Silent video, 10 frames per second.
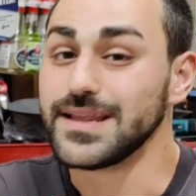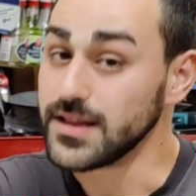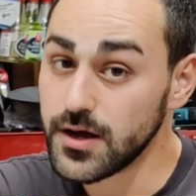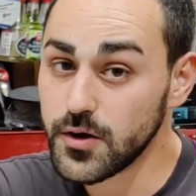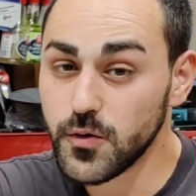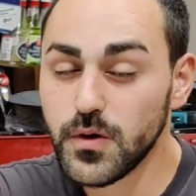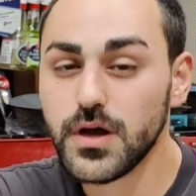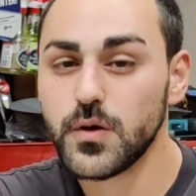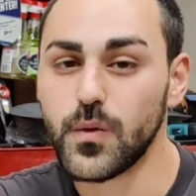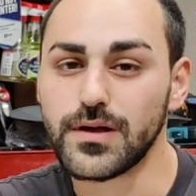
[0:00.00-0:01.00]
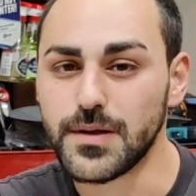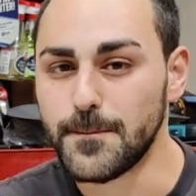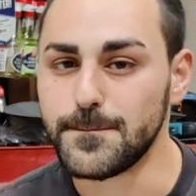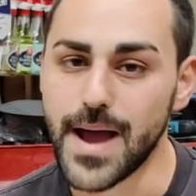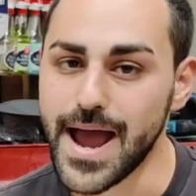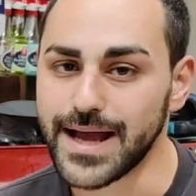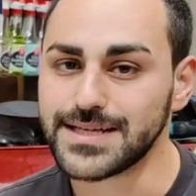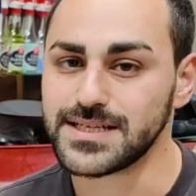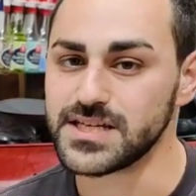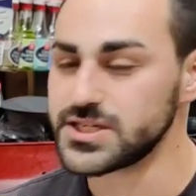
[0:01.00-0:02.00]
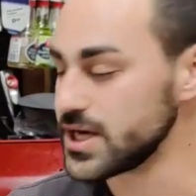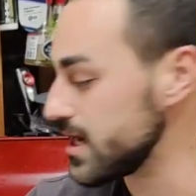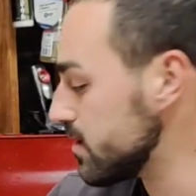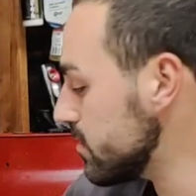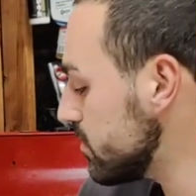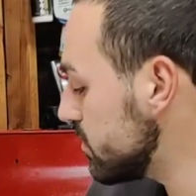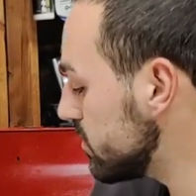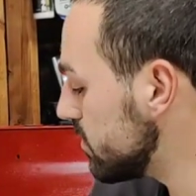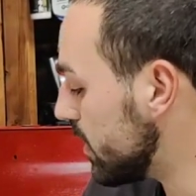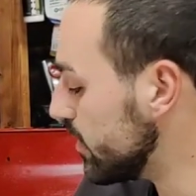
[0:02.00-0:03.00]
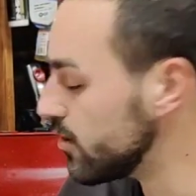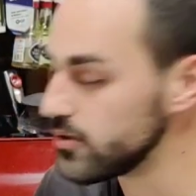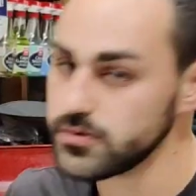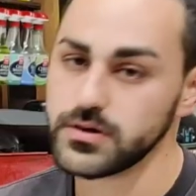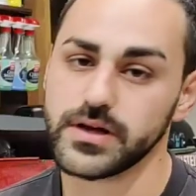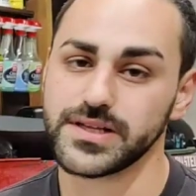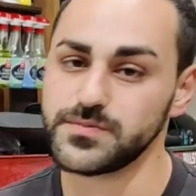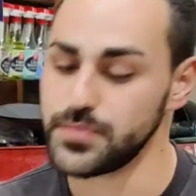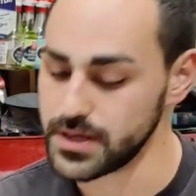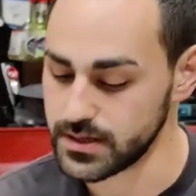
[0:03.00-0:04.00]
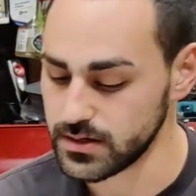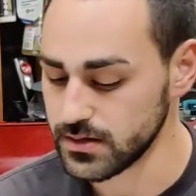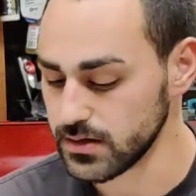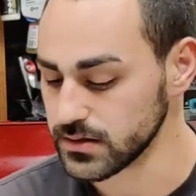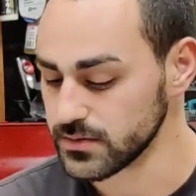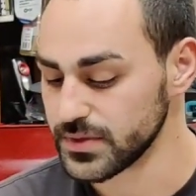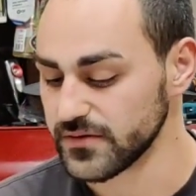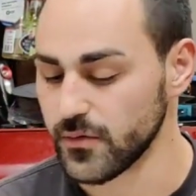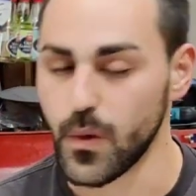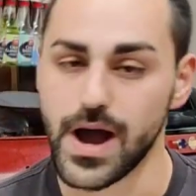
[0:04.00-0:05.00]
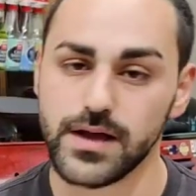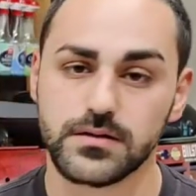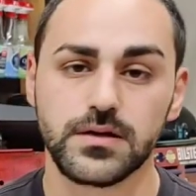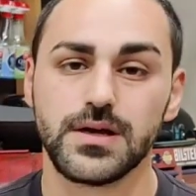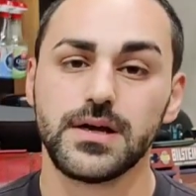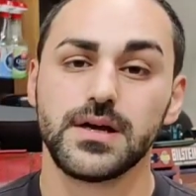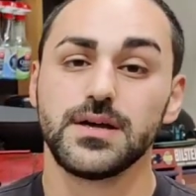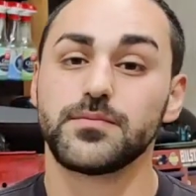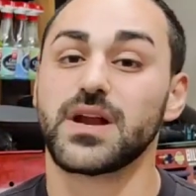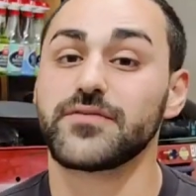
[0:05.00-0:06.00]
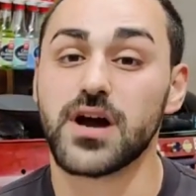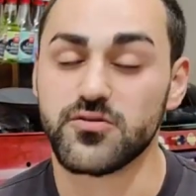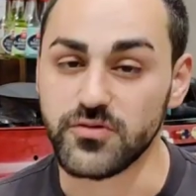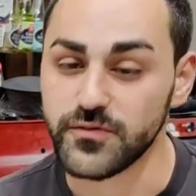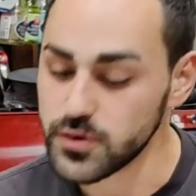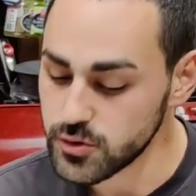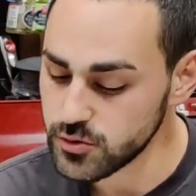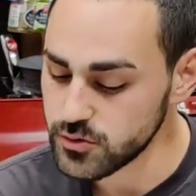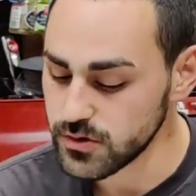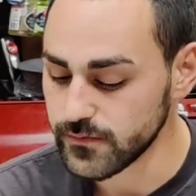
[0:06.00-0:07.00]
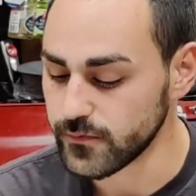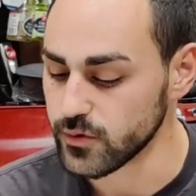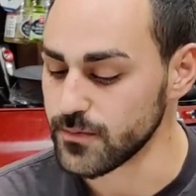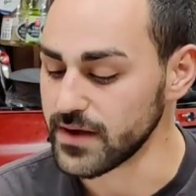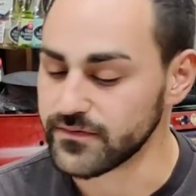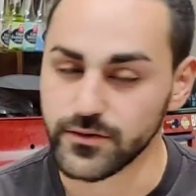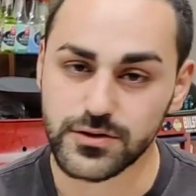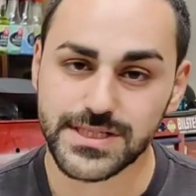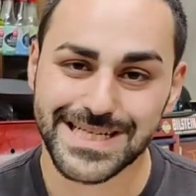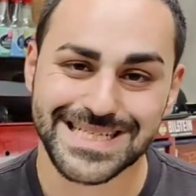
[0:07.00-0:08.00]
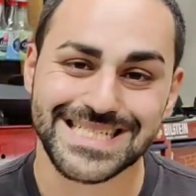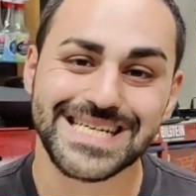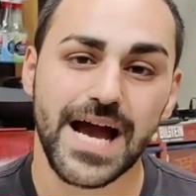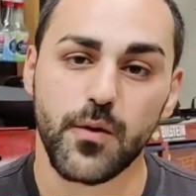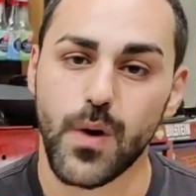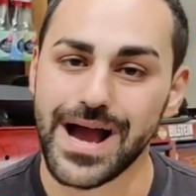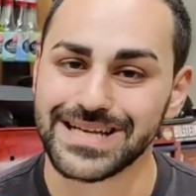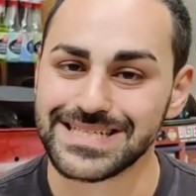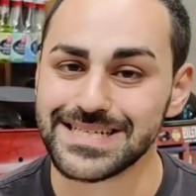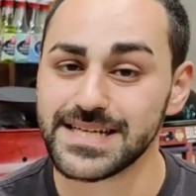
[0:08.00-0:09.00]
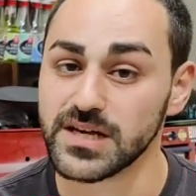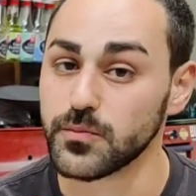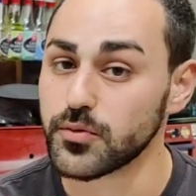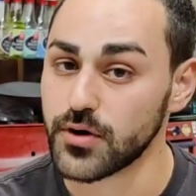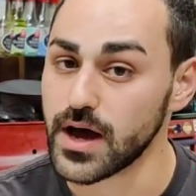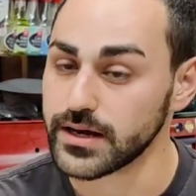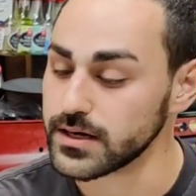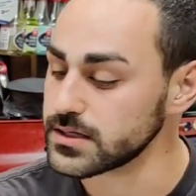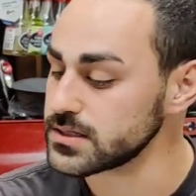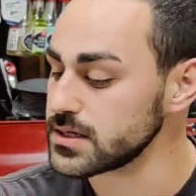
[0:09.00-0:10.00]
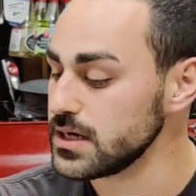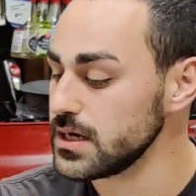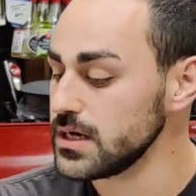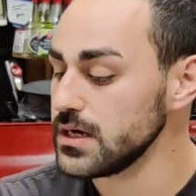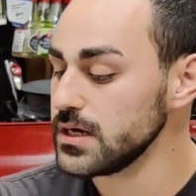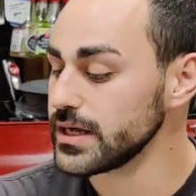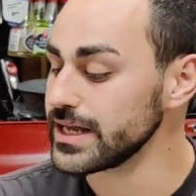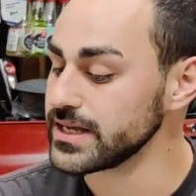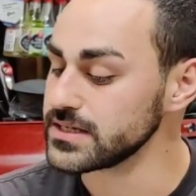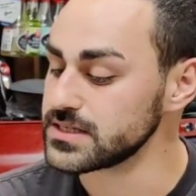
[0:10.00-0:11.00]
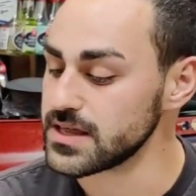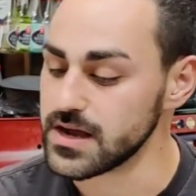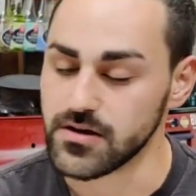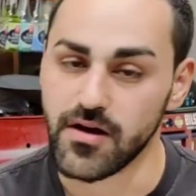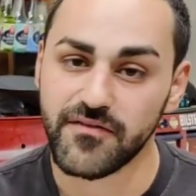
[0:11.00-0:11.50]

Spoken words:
Hello, welcome back to the channel. I know it's been a little bit of a while, but I've got a review for my first DIYDetail product. It is their